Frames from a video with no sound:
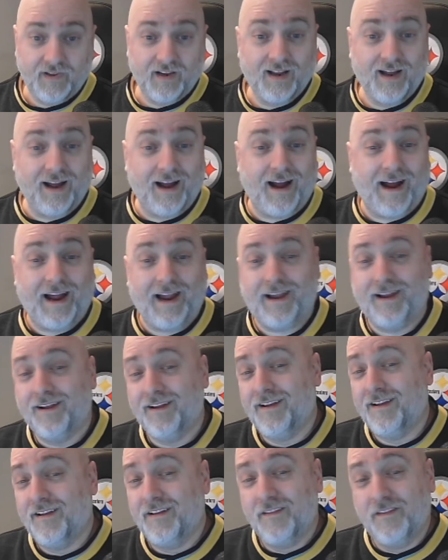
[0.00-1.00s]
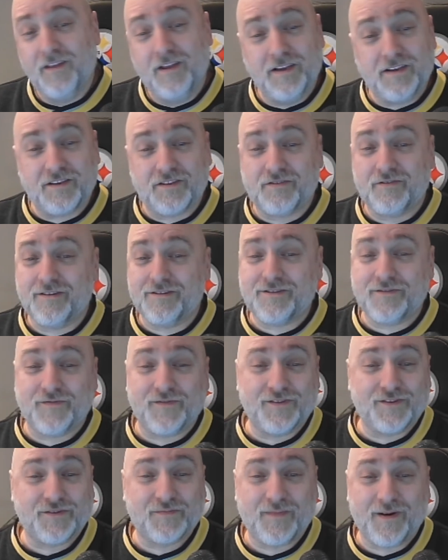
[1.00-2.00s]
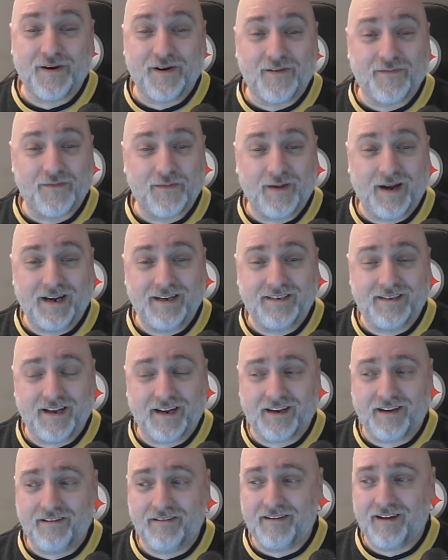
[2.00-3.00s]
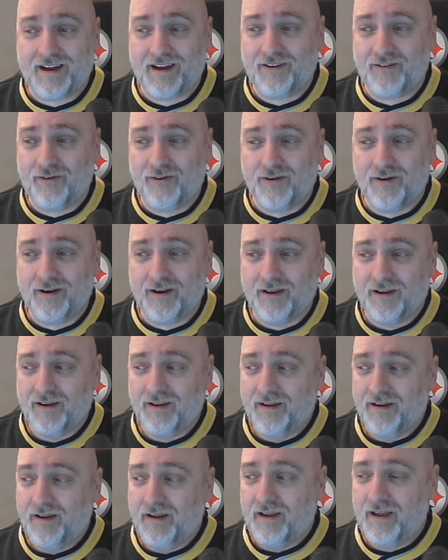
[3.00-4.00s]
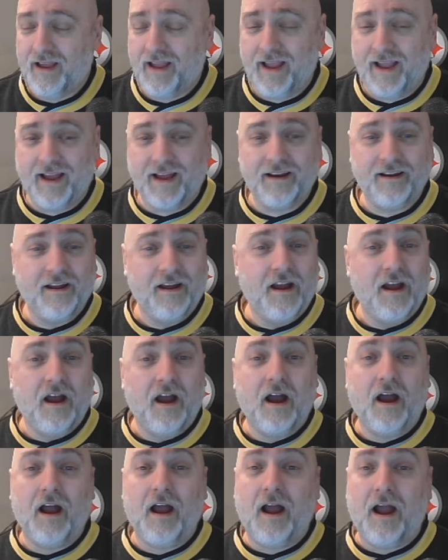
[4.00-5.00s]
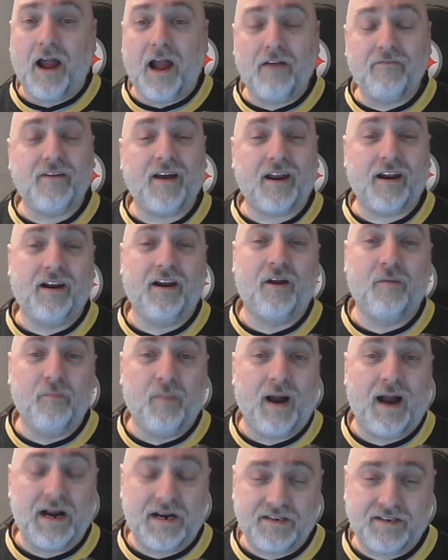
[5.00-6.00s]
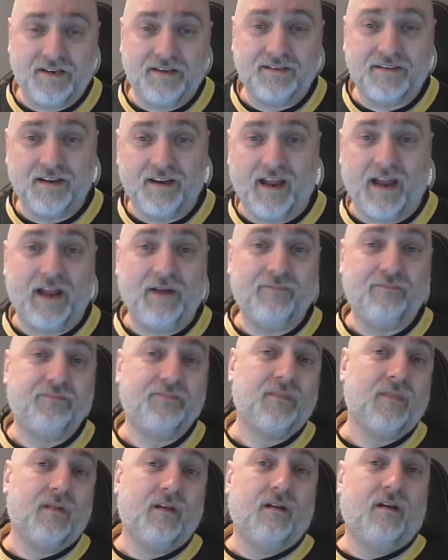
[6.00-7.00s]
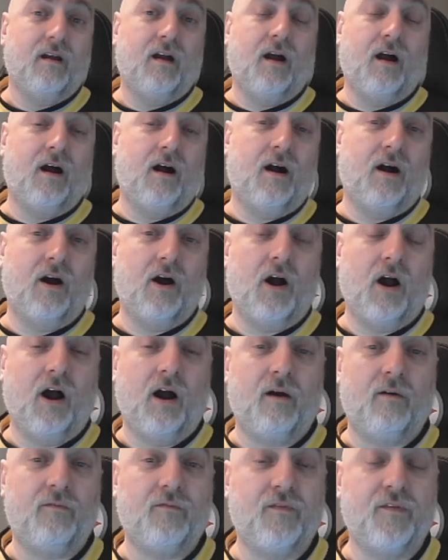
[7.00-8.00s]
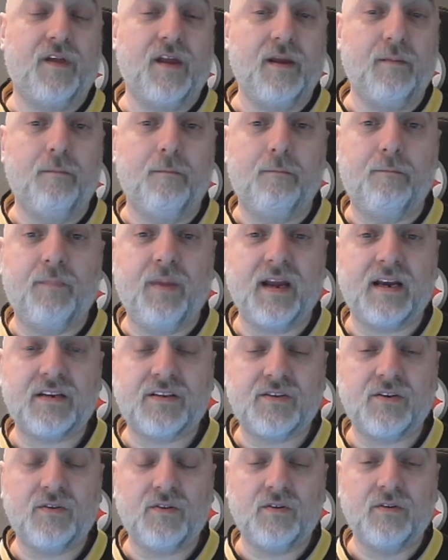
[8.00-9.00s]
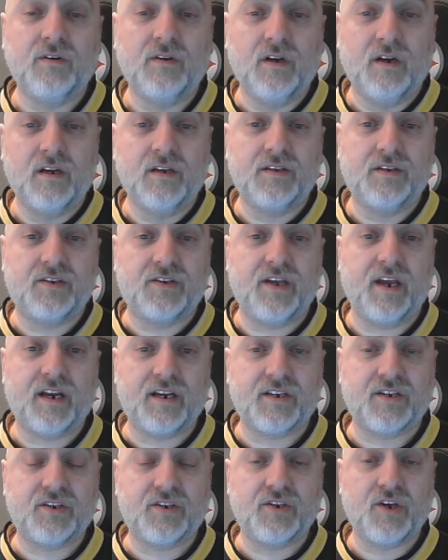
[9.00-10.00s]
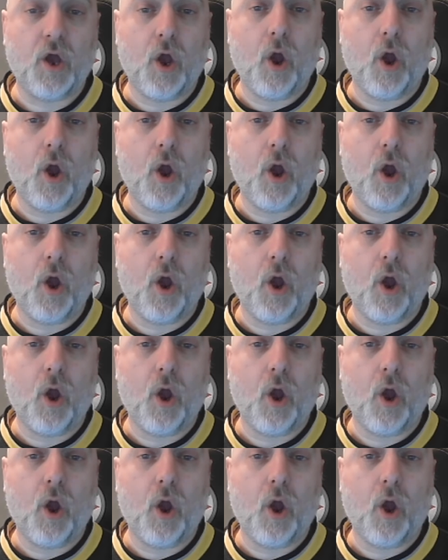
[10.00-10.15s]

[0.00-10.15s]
Hi, this is Christopher Sparrow from itechgear.org, and I've got an unboxing today of the Pixel 6